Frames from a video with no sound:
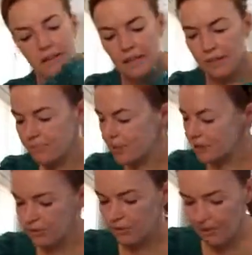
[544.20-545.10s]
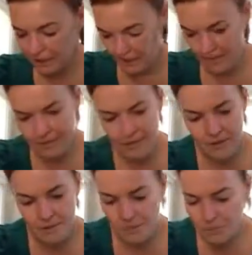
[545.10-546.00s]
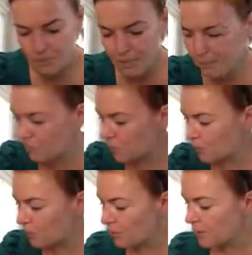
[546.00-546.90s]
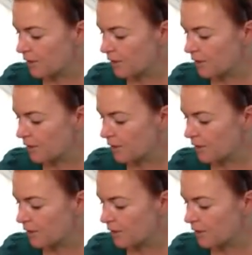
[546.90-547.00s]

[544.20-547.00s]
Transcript: A little bit, I've got to put a bit more on.